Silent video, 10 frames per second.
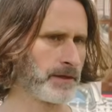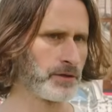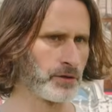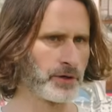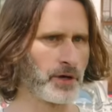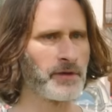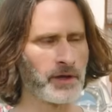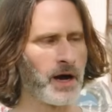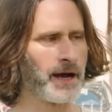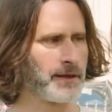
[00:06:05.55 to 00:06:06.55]
You're not the
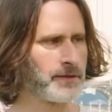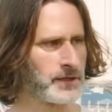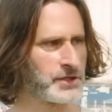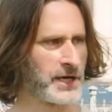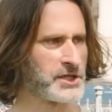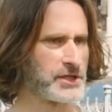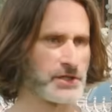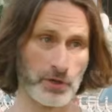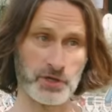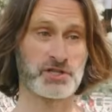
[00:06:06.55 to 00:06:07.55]
guy that
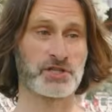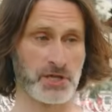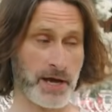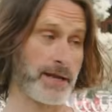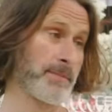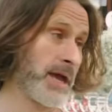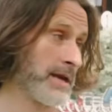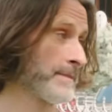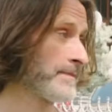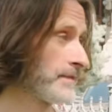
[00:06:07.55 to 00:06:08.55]
judges. You're not society,
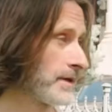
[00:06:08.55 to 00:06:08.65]
man.